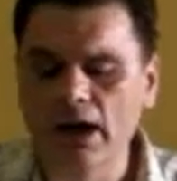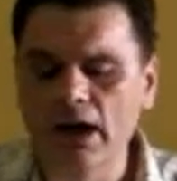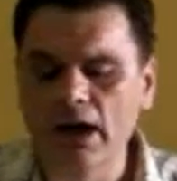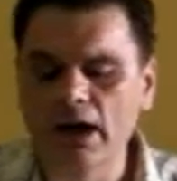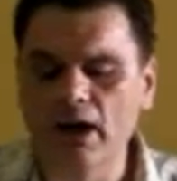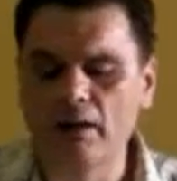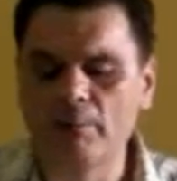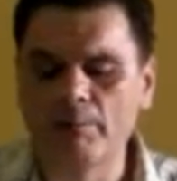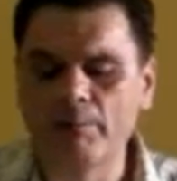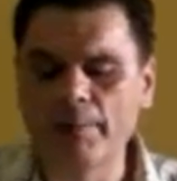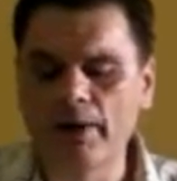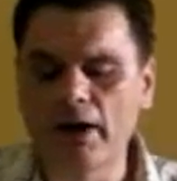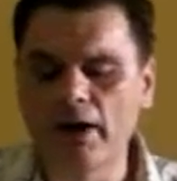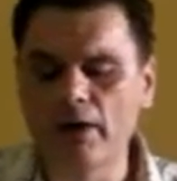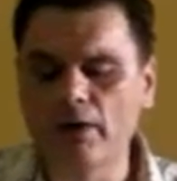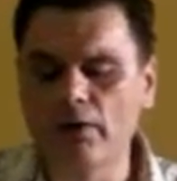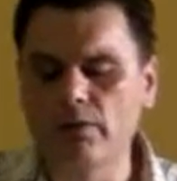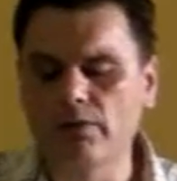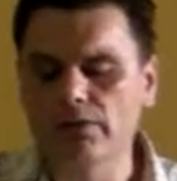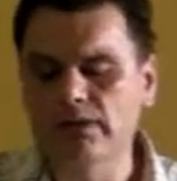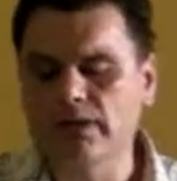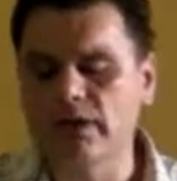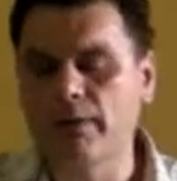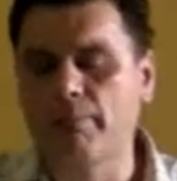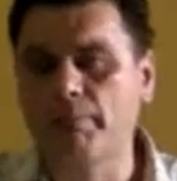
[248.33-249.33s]

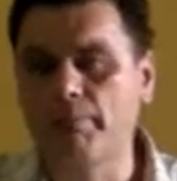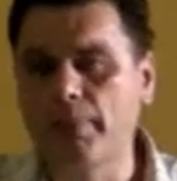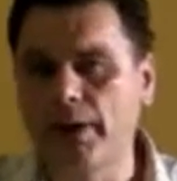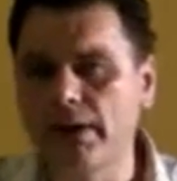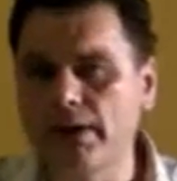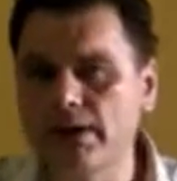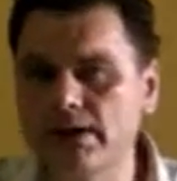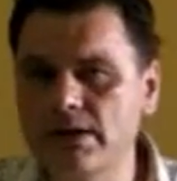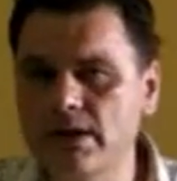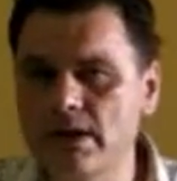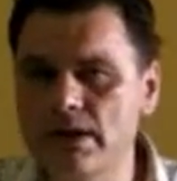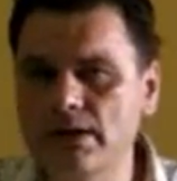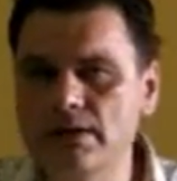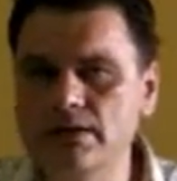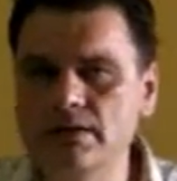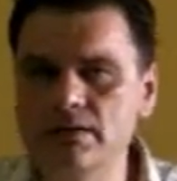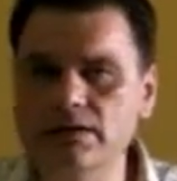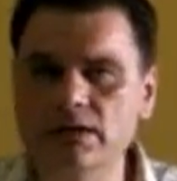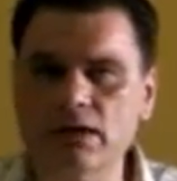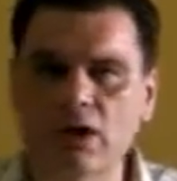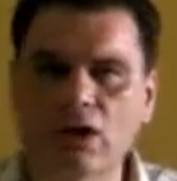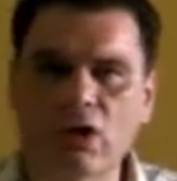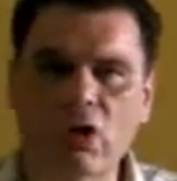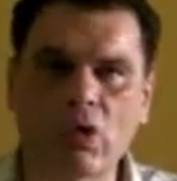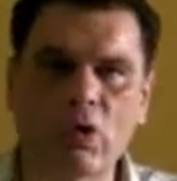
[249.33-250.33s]
about opinions,
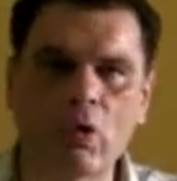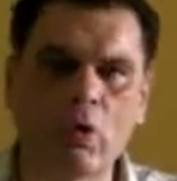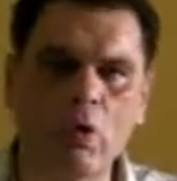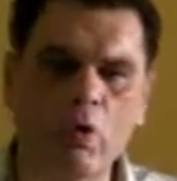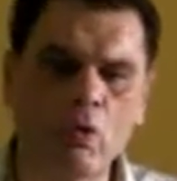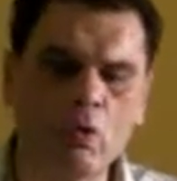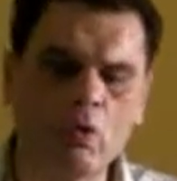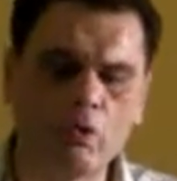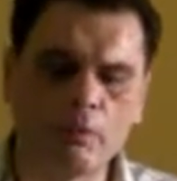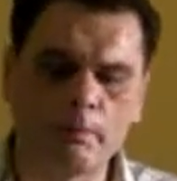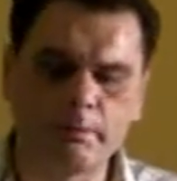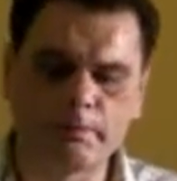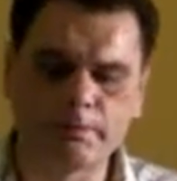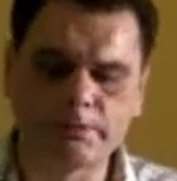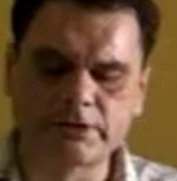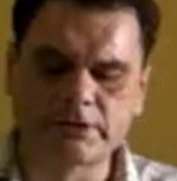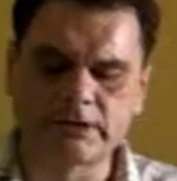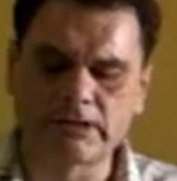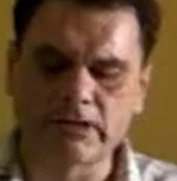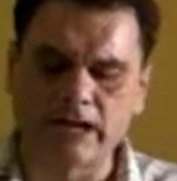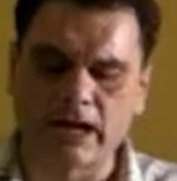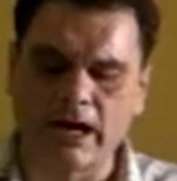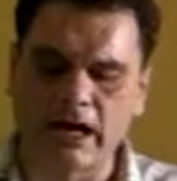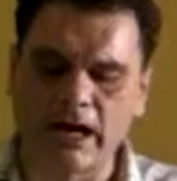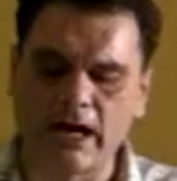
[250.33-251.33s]

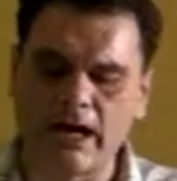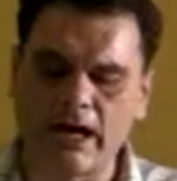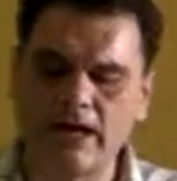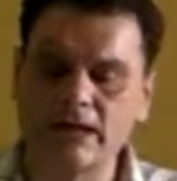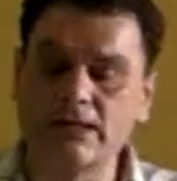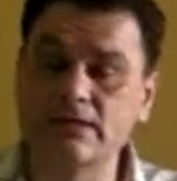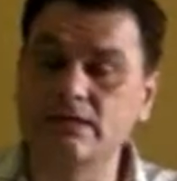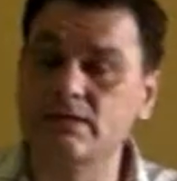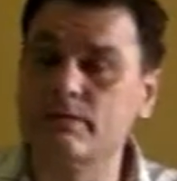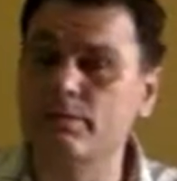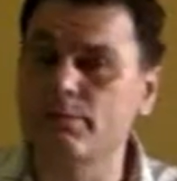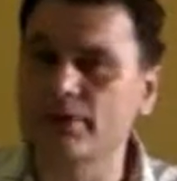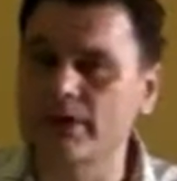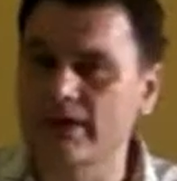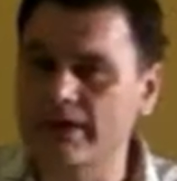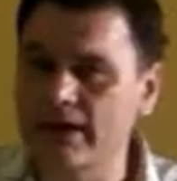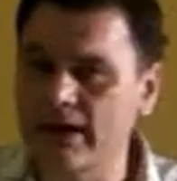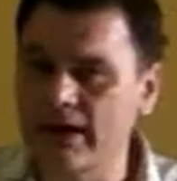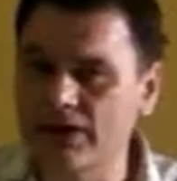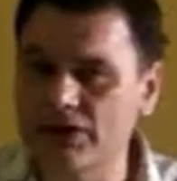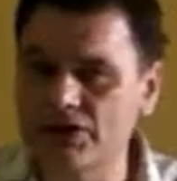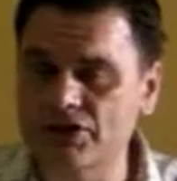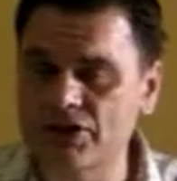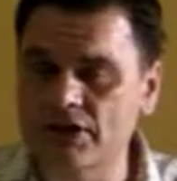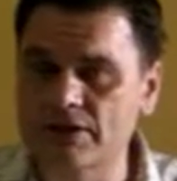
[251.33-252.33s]
hopes, and
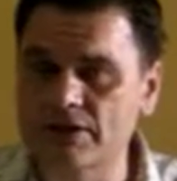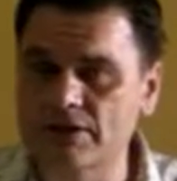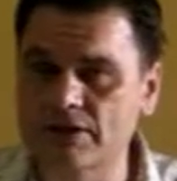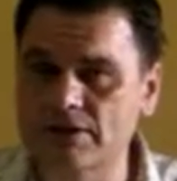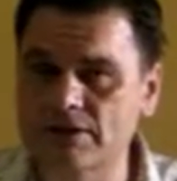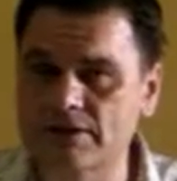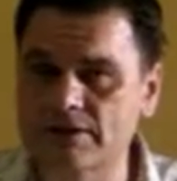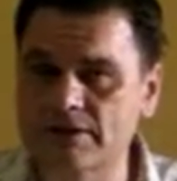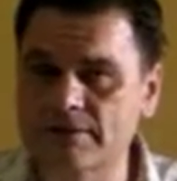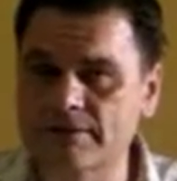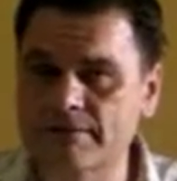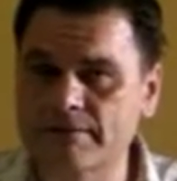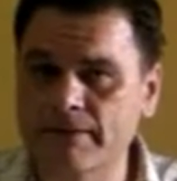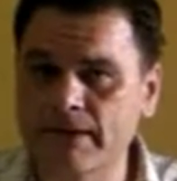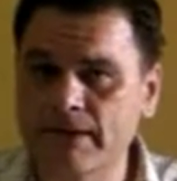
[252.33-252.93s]
predictions.